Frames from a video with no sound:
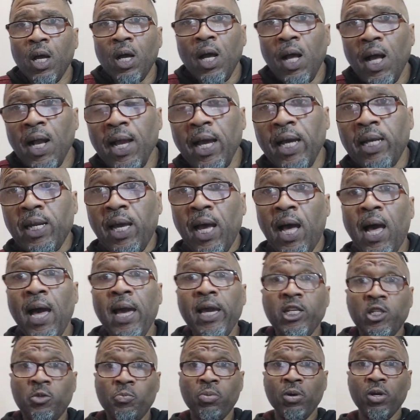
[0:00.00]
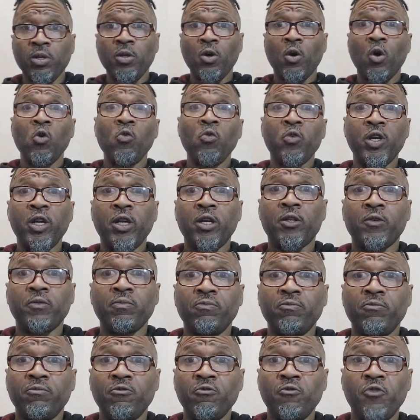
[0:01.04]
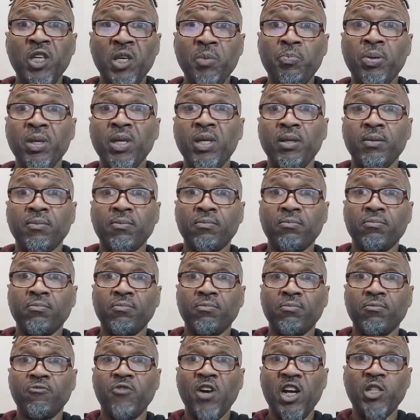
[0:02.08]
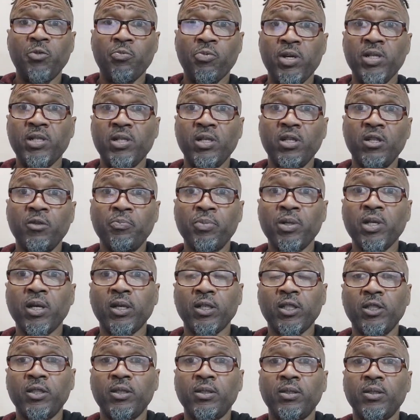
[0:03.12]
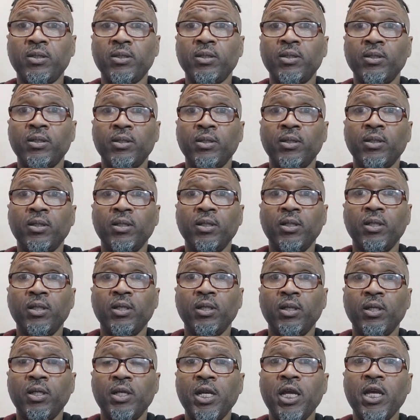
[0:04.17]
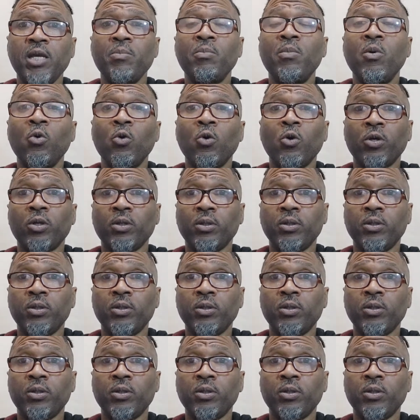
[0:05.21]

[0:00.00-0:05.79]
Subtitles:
I got the highest brother over there, VP, Vice President of Productions, Nate Moore.